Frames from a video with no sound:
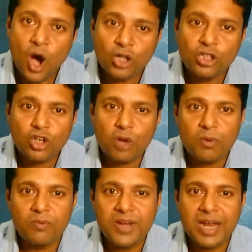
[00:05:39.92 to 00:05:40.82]
On the
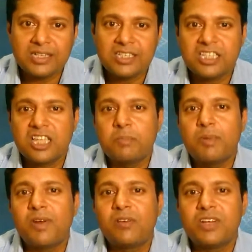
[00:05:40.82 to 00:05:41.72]
top of that, she is
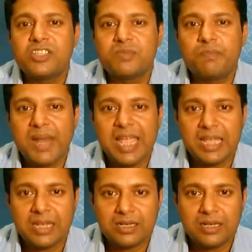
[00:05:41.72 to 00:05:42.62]
capable of
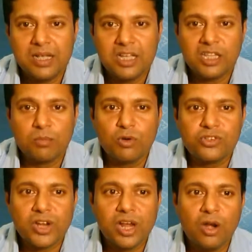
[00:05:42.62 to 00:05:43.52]
displaying the
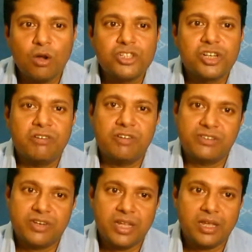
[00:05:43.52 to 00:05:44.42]
most illogical
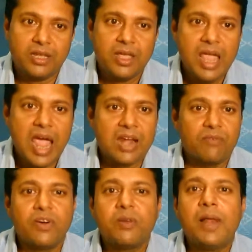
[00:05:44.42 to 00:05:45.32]
reasoning, and
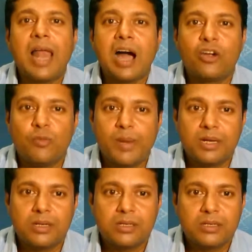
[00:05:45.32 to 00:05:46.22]
a verbal
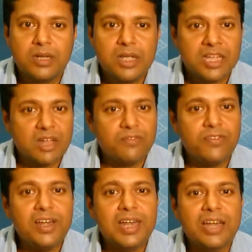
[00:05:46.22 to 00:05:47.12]
argument can
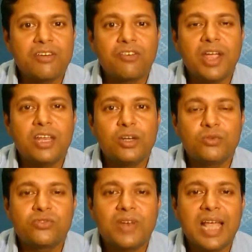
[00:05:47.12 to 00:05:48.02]
feel like trying
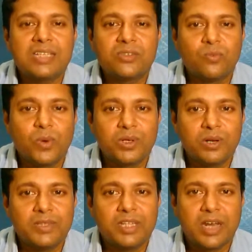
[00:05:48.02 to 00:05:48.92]
to slice
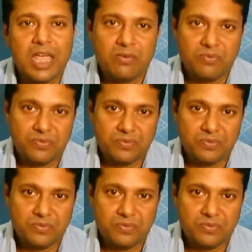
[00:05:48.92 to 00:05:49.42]
water with a knife.